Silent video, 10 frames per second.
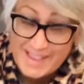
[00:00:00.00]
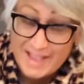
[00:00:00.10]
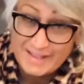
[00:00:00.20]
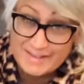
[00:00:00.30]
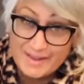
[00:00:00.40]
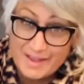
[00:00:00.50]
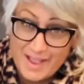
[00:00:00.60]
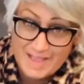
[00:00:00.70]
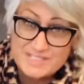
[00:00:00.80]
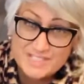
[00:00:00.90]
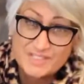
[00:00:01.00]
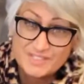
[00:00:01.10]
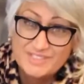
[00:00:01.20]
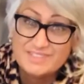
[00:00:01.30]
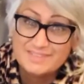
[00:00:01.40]
and I actually
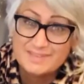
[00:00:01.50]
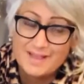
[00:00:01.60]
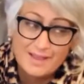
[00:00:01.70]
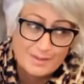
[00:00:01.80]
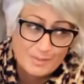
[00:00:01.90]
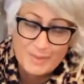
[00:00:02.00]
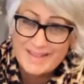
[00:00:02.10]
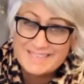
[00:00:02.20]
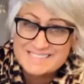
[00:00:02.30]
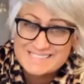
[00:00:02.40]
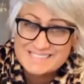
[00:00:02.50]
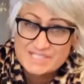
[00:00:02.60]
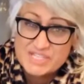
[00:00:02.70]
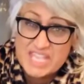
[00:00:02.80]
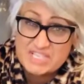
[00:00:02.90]
couldn't wait
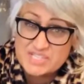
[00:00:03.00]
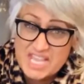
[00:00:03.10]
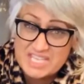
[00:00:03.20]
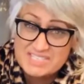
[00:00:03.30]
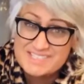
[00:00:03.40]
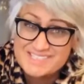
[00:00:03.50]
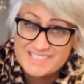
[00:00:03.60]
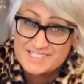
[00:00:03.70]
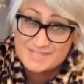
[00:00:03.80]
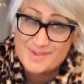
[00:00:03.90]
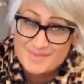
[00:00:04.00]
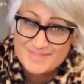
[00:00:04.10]
to get changed to open the